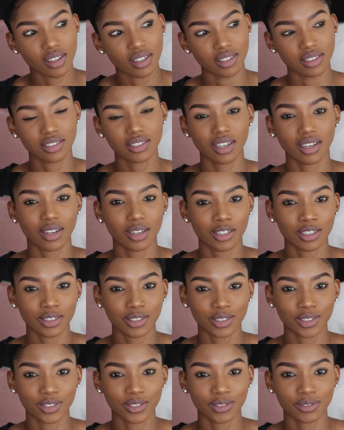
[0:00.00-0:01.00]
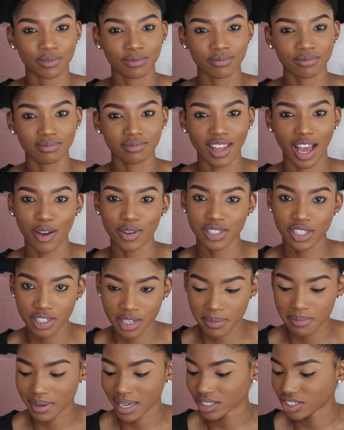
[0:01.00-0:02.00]
So I was on
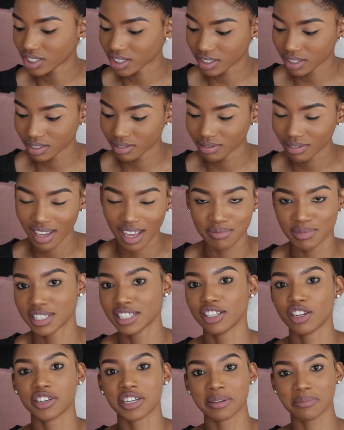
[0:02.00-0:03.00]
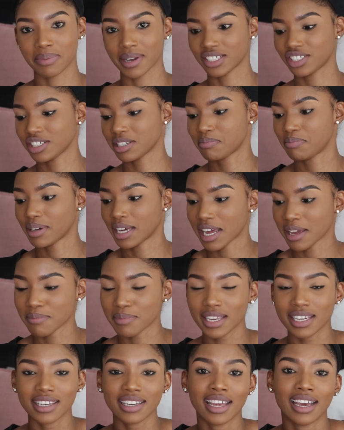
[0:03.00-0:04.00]
a budget. I'm still on a budget, but I
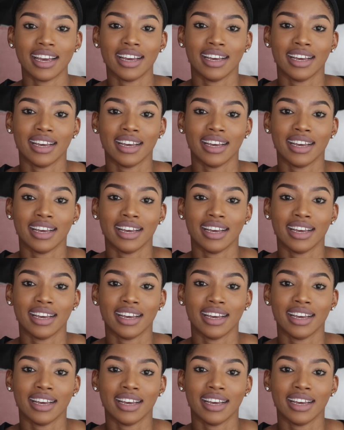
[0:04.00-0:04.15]
mean,